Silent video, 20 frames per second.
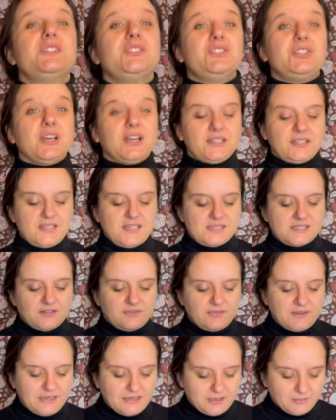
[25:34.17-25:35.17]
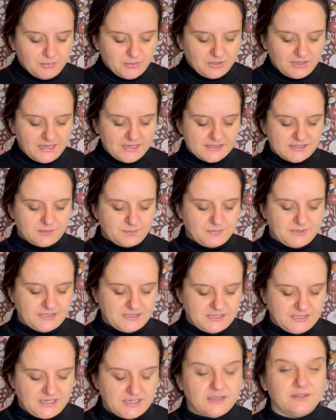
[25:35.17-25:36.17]
chart is available as a
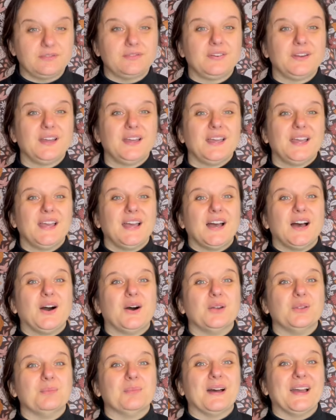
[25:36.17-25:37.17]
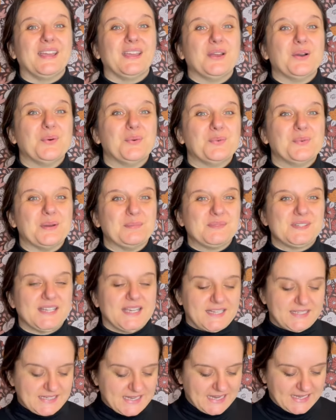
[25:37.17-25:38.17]
PDF on my
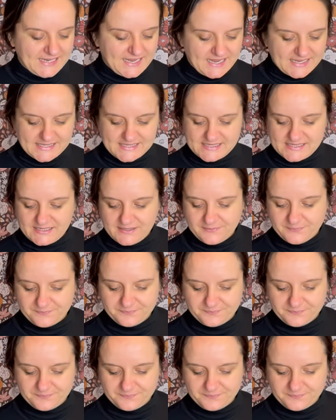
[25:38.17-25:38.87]
website and Etsy.